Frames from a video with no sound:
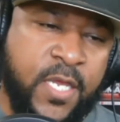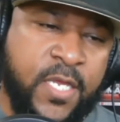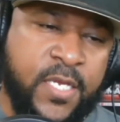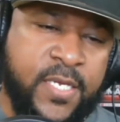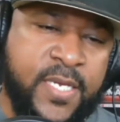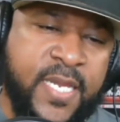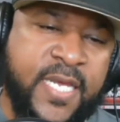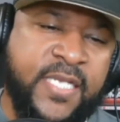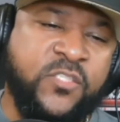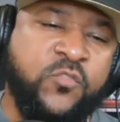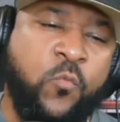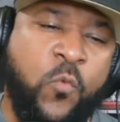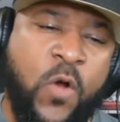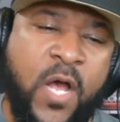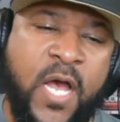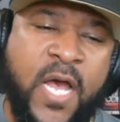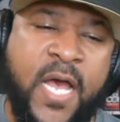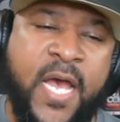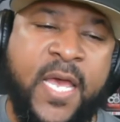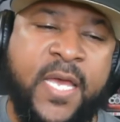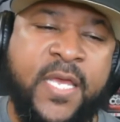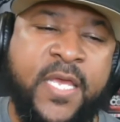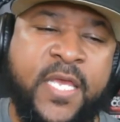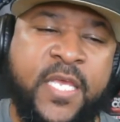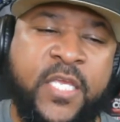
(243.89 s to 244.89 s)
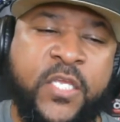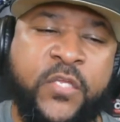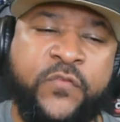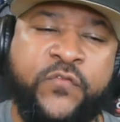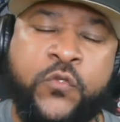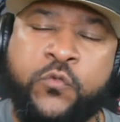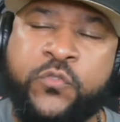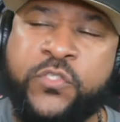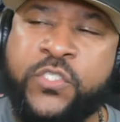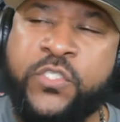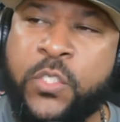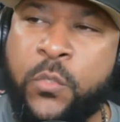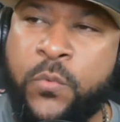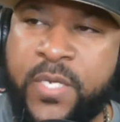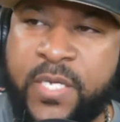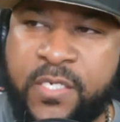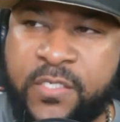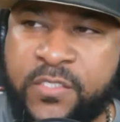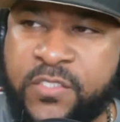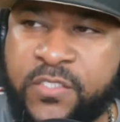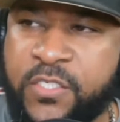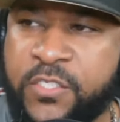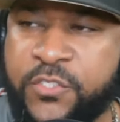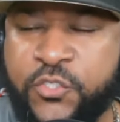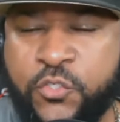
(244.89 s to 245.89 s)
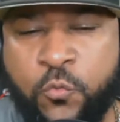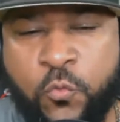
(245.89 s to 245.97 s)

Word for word: And that's why if you so innocent,